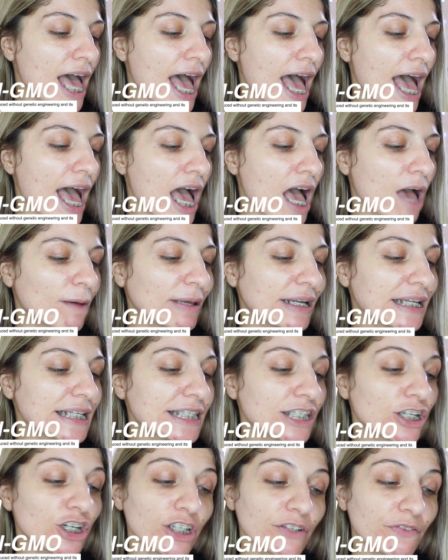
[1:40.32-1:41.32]
It
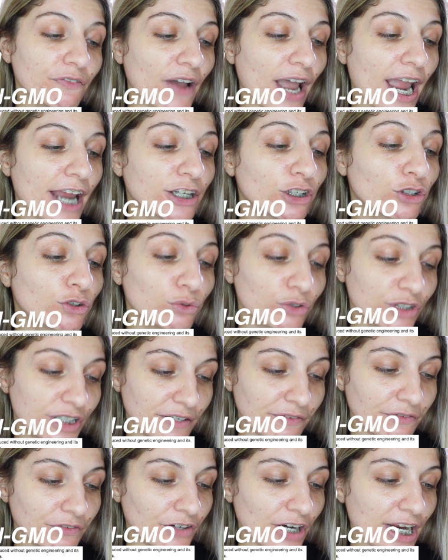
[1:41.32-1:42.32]
is certified
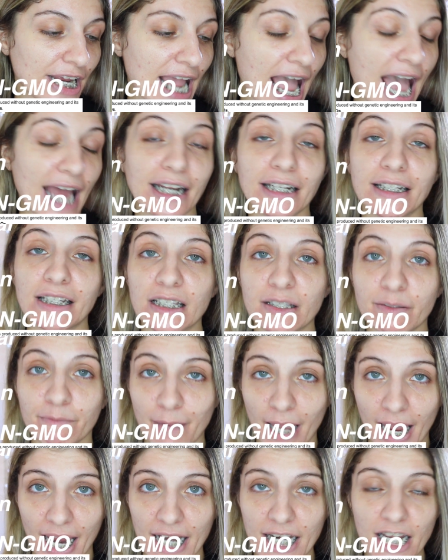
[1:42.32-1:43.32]
cruelty-free and it is
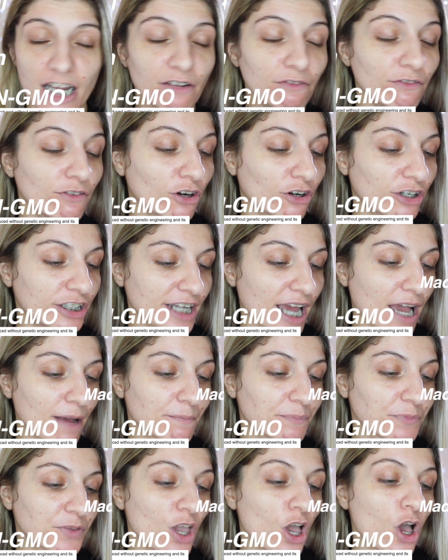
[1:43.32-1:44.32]
made in Florida.
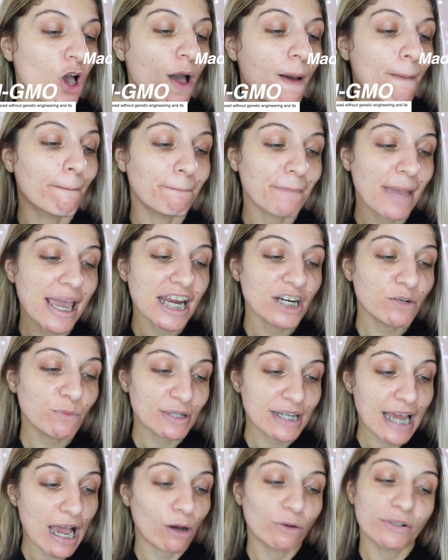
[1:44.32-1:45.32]
Made
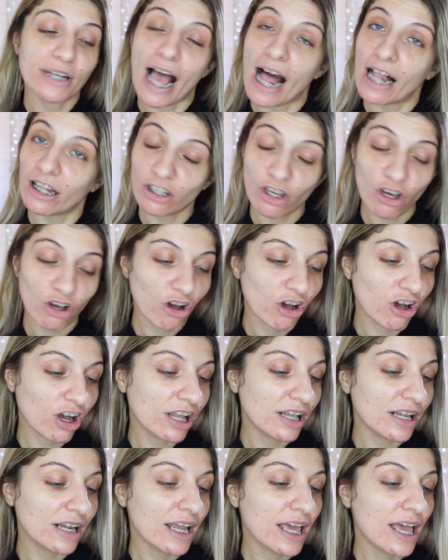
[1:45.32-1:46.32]
without
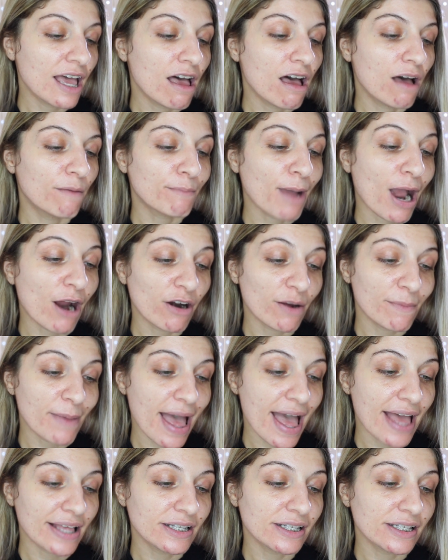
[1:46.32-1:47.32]
alcohol,
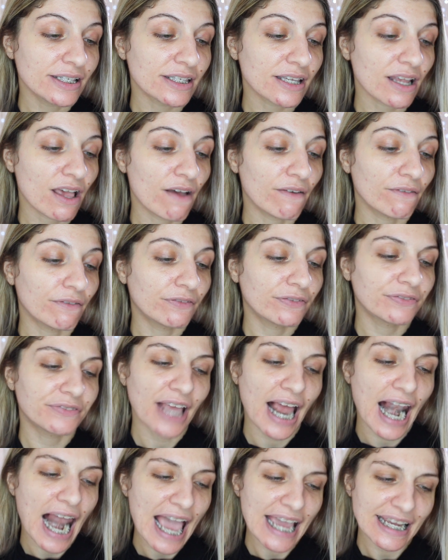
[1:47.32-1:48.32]
parabens,
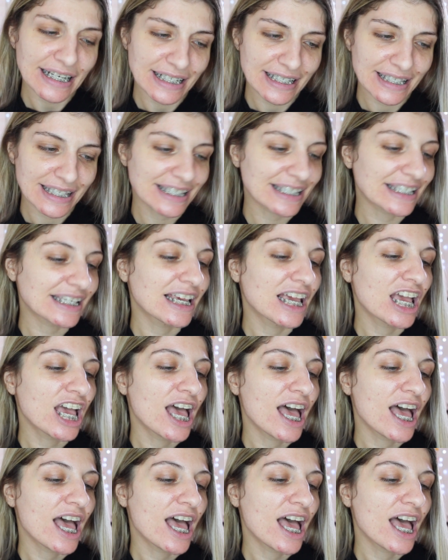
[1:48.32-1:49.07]
phthalates,